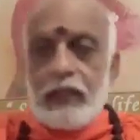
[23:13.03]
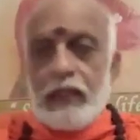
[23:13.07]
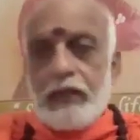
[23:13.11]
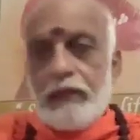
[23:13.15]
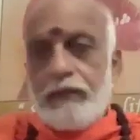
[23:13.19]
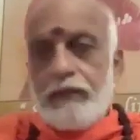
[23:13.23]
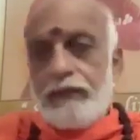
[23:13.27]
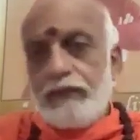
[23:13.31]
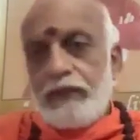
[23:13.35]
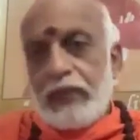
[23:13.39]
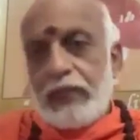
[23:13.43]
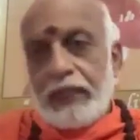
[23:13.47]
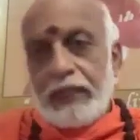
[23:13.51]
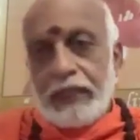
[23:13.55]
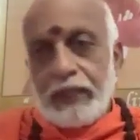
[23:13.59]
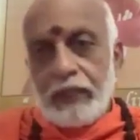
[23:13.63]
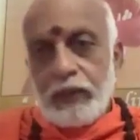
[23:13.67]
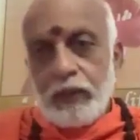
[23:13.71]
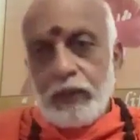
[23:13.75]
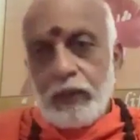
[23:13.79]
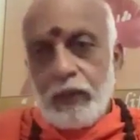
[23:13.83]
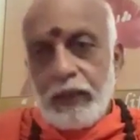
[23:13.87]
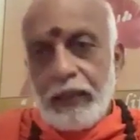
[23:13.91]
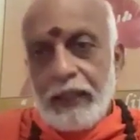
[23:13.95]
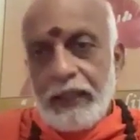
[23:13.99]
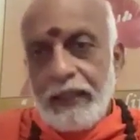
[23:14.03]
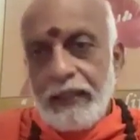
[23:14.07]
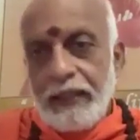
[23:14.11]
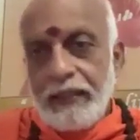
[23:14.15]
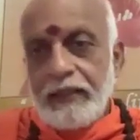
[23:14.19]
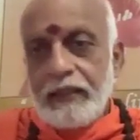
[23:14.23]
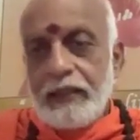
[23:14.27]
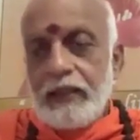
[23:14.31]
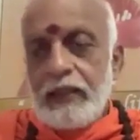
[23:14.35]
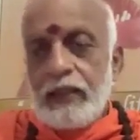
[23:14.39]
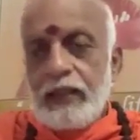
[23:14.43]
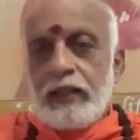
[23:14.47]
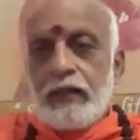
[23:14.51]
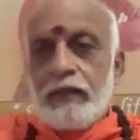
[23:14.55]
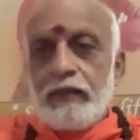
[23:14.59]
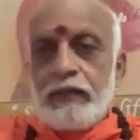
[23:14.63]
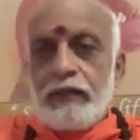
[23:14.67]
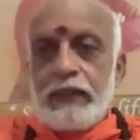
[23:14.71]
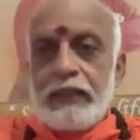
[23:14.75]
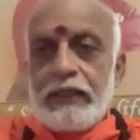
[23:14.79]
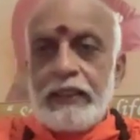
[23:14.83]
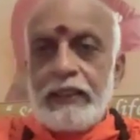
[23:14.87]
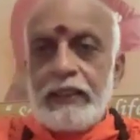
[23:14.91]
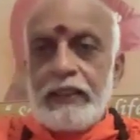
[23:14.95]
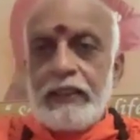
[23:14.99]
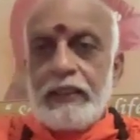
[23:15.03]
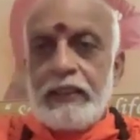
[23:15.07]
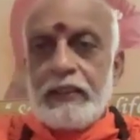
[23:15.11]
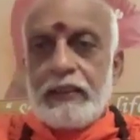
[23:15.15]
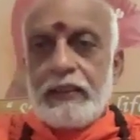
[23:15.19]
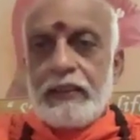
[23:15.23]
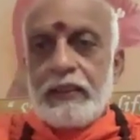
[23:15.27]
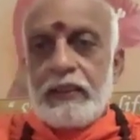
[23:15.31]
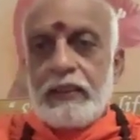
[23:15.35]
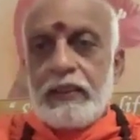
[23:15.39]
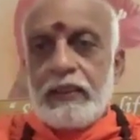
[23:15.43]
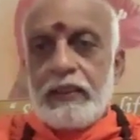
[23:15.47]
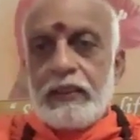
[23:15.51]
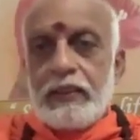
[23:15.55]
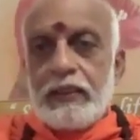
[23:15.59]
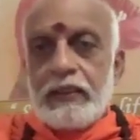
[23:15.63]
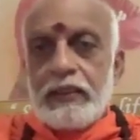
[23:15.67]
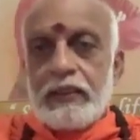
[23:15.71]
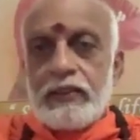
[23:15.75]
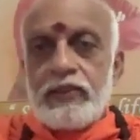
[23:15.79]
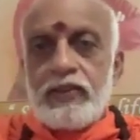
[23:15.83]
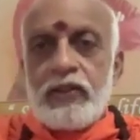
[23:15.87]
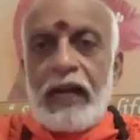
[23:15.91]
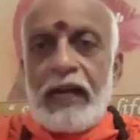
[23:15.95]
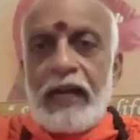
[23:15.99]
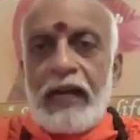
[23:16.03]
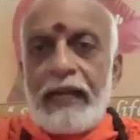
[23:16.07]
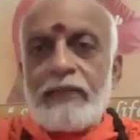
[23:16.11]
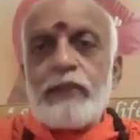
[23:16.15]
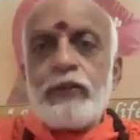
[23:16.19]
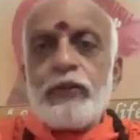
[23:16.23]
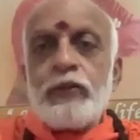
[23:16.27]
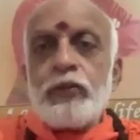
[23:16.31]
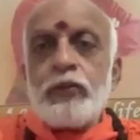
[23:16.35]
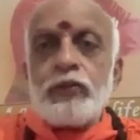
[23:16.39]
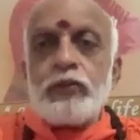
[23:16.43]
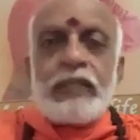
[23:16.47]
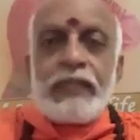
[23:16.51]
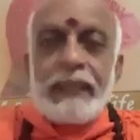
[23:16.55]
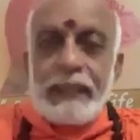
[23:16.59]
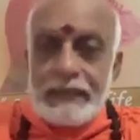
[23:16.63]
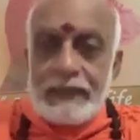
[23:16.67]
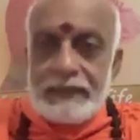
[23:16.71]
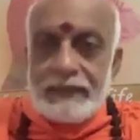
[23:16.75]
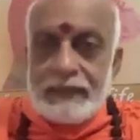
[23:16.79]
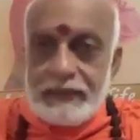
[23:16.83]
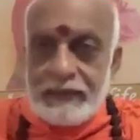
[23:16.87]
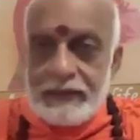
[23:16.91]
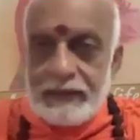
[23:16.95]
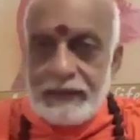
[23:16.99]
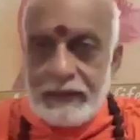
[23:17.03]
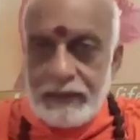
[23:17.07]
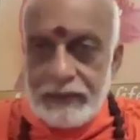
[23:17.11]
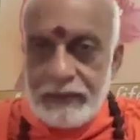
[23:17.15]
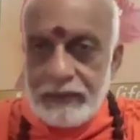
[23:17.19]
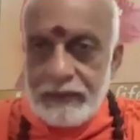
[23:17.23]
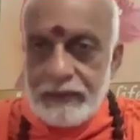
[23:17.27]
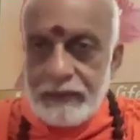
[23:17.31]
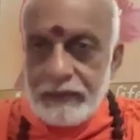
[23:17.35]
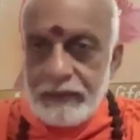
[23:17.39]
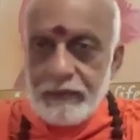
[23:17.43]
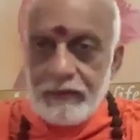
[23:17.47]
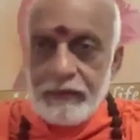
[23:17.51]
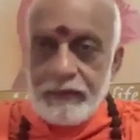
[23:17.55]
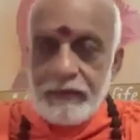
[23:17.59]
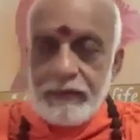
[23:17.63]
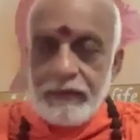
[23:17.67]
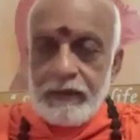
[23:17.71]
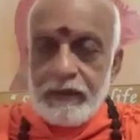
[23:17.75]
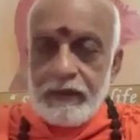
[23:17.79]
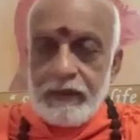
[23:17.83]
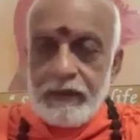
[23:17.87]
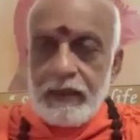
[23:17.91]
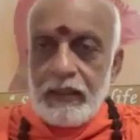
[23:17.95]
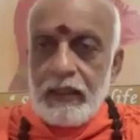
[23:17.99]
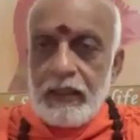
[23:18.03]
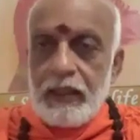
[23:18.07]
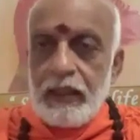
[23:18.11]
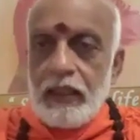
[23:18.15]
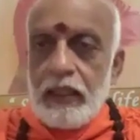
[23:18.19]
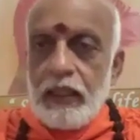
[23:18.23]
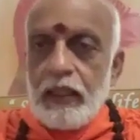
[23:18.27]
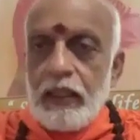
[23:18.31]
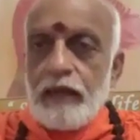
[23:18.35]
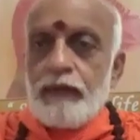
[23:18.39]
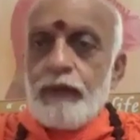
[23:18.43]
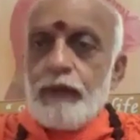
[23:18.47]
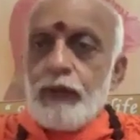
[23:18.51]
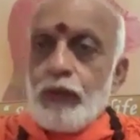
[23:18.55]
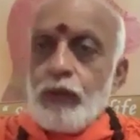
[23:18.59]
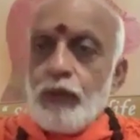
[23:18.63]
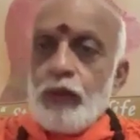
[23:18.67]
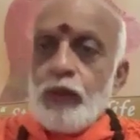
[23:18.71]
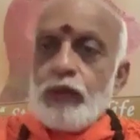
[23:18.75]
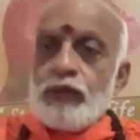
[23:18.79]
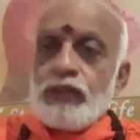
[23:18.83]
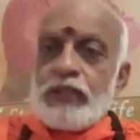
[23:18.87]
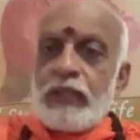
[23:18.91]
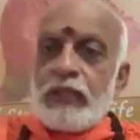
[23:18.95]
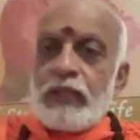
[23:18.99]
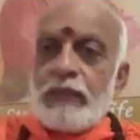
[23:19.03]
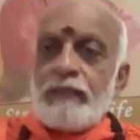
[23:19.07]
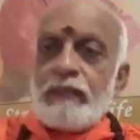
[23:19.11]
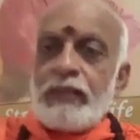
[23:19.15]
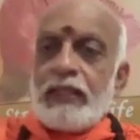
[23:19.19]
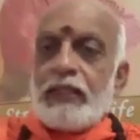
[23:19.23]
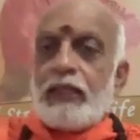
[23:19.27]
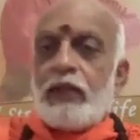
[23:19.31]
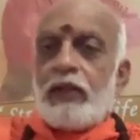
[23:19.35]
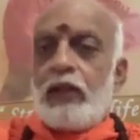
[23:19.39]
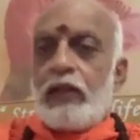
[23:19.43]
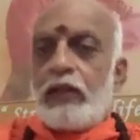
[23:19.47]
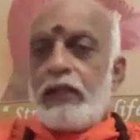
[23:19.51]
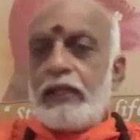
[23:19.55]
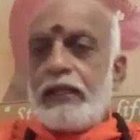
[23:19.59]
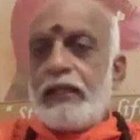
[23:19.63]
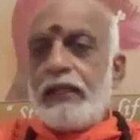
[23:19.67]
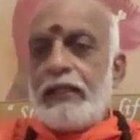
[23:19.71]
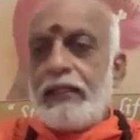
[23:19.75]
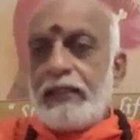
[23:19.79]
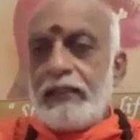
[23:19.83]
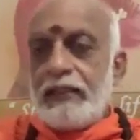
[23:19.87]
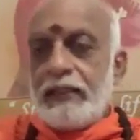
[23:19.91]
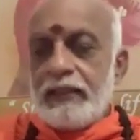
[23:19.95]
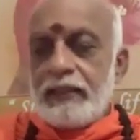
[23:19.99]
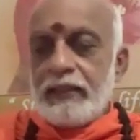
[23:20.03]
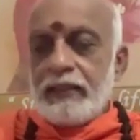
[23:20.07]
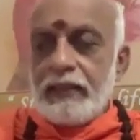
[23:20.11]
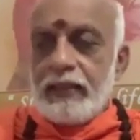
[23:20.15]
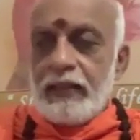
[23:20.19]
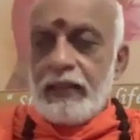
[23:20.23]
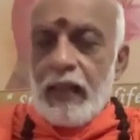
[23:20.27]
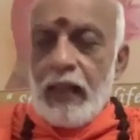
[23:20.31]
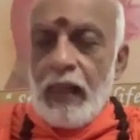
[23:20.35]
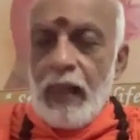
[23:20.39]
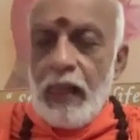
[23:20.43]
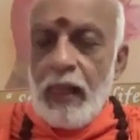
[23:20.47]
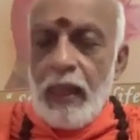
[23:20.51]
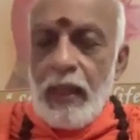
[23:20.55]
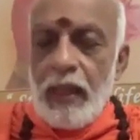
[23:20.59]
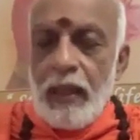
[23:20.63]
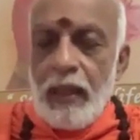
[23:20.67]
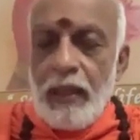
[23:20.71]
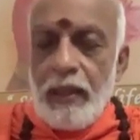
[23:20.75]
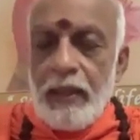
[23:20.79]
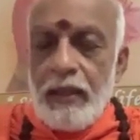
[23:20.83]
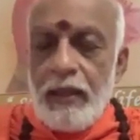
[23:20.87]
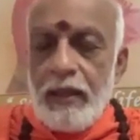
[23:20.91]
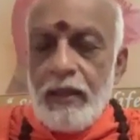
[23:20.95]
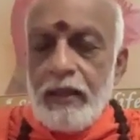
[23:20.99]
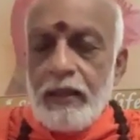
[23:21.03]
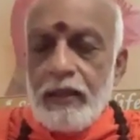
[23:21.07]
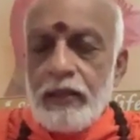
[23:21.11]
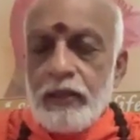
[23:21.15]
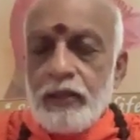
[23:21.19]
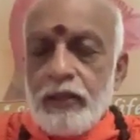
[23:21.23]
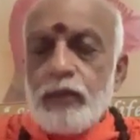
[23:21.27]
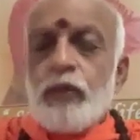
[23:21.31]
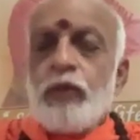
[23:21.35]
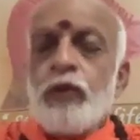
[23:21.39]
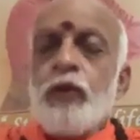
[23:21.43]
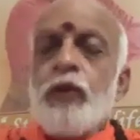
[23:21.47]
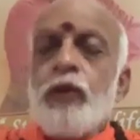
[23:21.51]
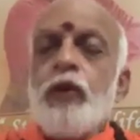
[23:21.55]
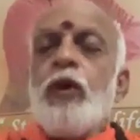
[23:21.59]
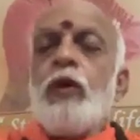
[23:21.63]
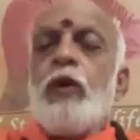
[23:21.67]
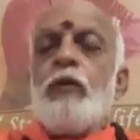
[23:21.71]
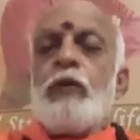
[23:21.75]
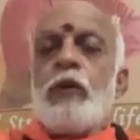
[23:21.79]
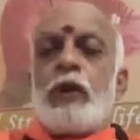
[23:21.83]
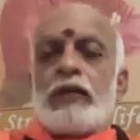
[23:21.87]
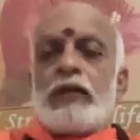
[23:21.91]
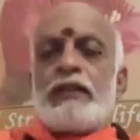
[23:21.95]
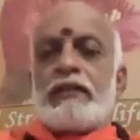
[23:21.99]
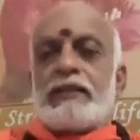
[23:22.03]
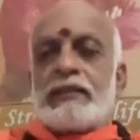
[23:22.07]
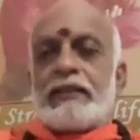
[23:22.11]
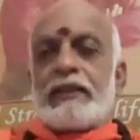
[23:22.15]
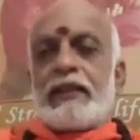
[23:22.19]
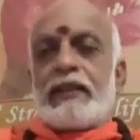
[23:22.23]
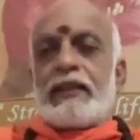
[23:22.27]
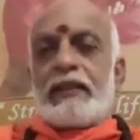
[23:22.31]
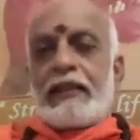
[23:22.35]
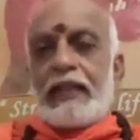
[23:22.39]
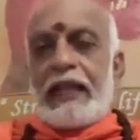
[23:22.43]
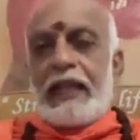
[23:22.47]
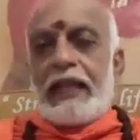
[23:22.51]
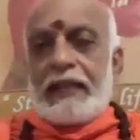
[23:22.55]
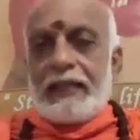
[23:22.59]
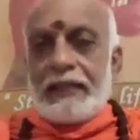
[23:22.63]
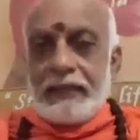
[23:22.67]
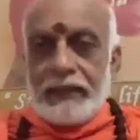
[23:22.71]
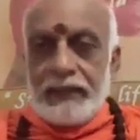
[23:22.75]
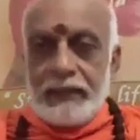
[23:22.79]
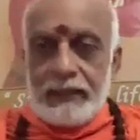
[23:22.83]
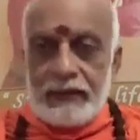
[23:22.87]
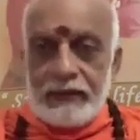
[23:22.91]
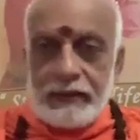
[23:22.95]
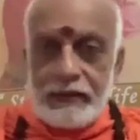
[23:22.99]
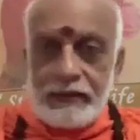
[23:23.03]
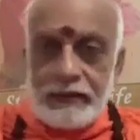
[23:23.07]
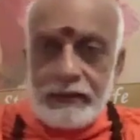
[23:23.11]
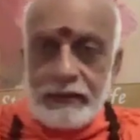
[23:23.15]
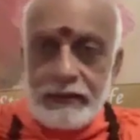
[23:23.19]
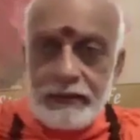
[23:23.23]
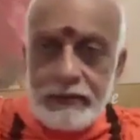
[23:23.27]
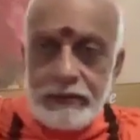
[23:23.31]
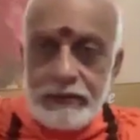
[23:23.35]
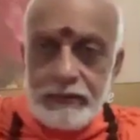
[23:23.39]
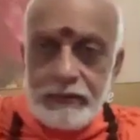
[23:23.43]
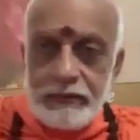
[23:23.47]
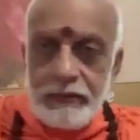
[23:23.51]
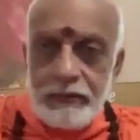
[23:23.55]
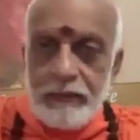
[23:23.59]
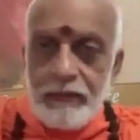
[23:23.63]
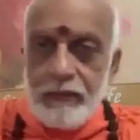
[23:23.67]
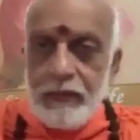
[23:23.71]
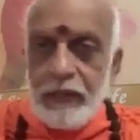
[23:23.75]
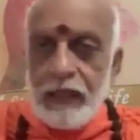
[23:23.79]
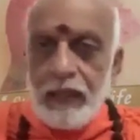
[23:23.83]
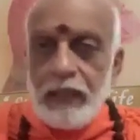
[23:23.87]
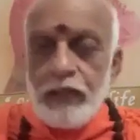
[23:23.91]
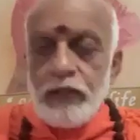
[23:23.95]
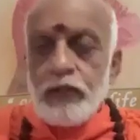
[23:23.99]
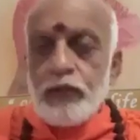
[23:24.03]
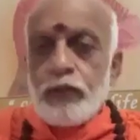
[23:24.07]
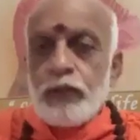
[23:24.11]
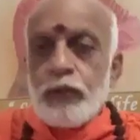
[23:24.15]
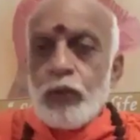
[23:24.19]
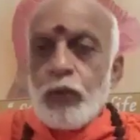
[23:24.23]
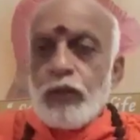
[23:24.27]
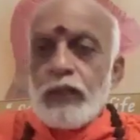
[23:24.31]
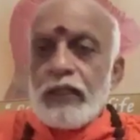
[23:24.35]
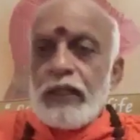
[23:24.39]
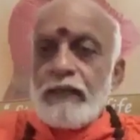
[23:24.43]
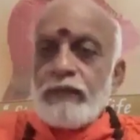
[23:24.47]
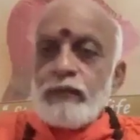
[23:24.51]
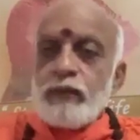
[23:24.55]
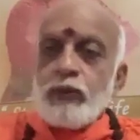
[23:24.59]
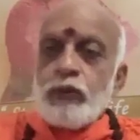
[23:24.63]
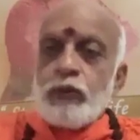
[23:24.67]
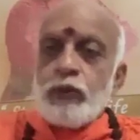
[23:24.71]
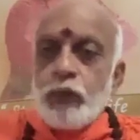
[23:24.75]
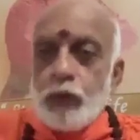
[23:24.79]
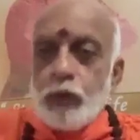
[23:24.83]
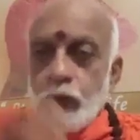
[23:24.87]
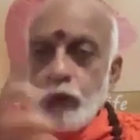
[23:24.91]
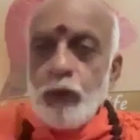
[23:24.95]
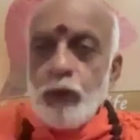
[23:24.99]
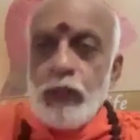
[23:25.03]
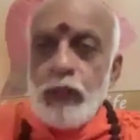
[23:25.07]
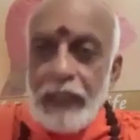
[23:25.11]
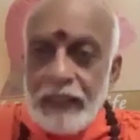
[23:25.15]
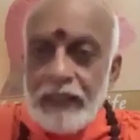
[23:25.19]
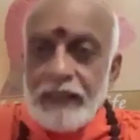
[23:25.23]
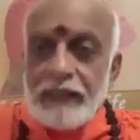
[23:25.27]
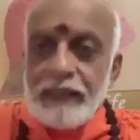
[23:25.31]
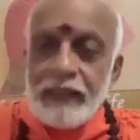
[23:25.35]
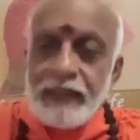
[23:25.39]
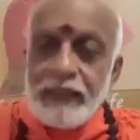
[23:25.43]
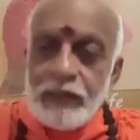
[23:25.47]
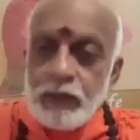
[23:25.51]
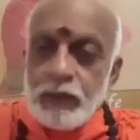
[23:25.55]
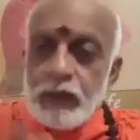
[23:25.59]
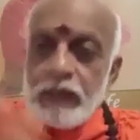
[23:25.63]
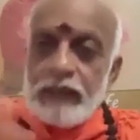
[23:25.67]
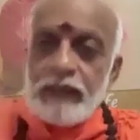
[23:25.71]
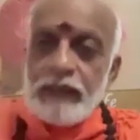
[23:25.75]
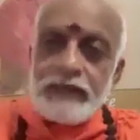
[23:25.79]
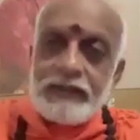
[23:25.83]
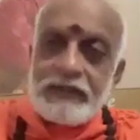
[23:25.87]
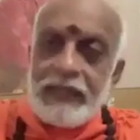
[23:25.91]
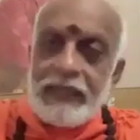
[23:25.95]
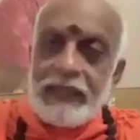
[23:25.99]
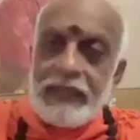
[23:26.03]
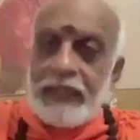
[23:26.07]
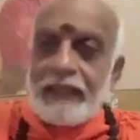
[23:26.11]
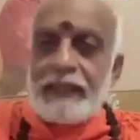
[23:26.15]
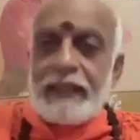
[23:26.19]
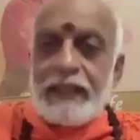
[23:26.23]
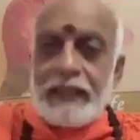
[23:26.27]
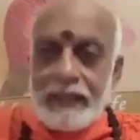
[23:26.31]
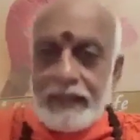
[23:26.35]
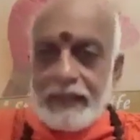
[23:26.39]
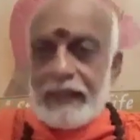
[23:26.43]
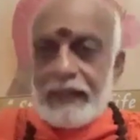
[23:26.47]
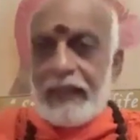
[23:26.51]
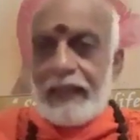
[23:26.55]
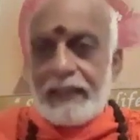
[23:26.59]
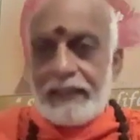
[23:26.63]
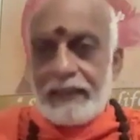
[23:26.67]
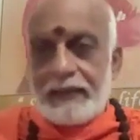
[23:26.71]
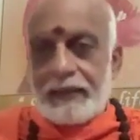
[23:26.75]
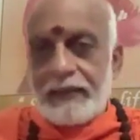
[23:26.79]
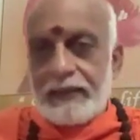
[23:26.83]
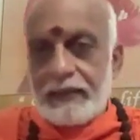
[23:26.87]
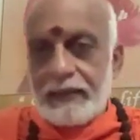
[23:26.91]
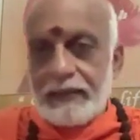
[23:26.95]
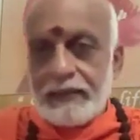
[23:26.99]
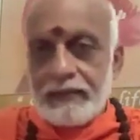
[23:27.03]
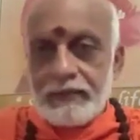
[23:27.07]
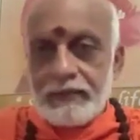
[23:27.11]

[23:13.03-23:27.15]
If we are ignorant, we try to do things. If you know something already, you know what is the reality. You don't have to do anything to understand that reality.